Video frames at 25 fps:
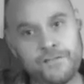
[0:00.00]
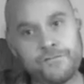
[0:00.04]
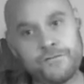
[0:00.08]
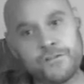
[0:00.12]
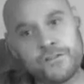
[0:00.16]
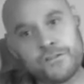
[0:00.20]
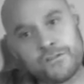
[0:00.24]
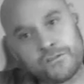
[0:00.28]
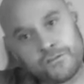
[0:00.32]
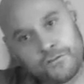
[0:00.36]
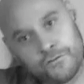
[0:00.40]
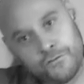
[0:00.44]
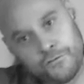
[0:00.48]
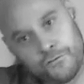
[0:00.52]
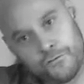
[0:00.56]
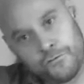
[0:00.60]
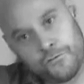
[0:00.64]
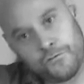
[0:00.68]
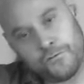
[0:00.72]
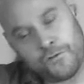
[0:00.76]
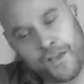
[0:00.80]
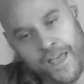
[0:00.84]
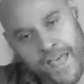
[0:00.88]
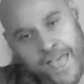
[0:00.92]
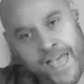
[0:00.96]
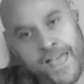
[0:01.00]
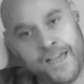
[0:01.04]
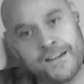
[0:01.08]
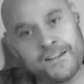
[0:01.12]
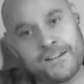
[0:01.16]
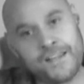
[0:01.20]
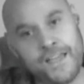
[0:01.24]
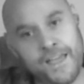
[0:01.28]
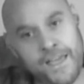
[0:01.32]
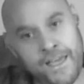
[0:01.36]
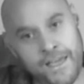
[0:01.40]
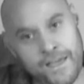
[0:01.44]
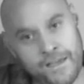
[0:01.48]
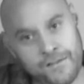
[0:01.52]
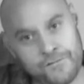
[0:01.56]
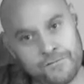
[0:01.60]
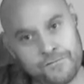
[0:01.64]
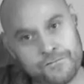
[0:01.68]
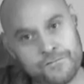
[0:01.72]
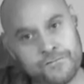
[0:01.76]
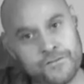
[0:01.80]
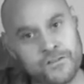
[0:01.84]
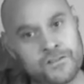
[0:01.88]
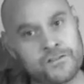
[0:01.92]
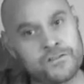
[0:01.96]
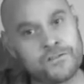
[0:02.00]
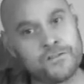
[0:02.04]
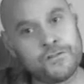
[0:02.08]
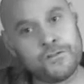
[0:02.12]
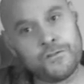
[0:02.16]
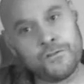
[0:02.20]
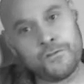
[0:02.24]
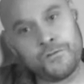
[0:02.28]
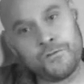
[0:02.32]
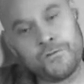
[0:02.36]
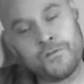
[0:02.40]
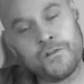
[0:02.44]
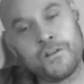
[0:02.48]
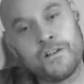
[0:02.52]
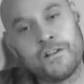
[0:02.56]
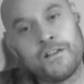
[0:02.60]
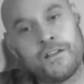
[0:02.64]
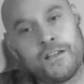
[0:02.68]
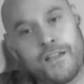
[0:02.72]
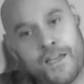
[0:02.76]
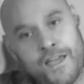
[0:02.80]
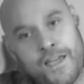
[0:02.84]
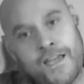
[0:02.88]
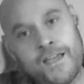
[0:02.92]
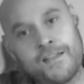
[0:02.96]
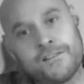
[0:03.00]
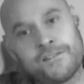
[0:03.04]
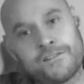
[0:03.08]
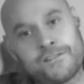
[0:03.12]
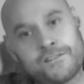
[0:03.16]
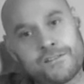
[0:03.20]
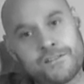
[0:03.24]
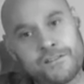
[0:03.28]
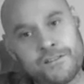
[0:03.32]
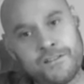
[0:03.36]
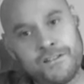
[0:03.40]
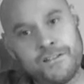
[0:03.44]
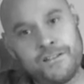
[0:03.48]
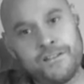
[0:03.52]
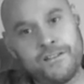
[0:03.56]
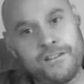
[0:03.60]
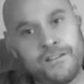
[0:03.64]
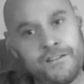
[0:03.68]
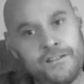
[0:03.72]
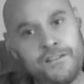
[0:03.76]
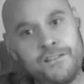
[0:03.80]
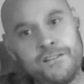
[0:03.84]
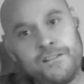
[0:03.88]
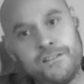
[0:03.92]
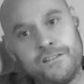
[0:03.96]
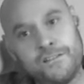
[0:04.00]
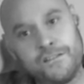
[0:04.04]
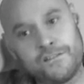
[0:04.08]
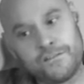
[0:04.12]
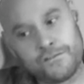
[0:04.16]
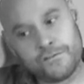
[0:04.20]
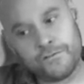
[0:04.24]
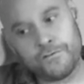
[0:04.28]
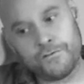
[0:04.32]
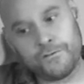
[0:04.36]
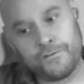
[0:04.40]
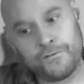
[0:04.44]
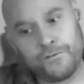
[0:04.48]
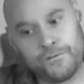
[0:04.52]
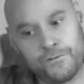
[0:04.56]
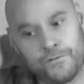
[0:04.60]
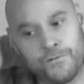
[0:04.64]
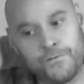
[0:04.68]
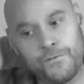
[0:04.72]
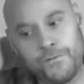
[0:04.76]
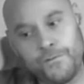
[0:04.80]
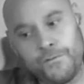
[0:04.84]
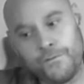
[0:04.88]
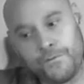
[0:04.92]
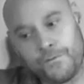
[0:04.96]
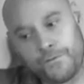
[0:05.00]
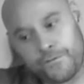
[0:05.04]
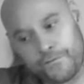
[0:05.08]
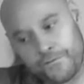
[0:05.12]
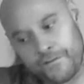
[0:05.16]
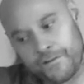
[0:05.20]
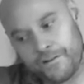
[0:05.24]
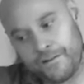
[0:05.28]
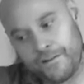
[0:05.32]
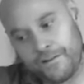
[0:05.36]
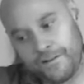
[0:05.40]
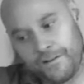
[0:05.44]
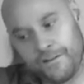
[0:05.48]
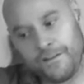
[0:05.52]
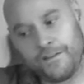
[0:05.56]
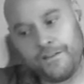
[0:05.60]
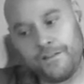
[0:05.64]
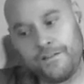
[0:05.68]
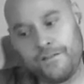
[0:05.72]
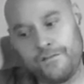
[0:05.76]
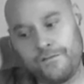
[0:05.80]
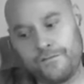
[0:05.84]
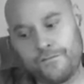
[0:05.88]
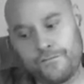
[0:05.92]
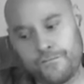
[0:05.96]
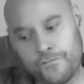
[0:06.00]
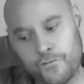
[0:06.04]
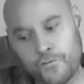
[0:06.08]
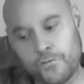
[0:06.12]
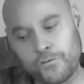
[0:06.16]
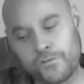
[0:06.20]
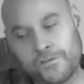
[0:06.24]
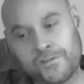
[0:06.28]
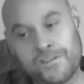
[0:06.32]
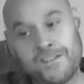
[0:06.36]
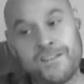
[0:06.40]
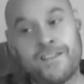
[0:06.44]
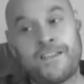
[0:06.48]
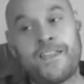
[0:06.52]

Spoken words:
for 2, and F for 2, and C, 2, 3, 4, C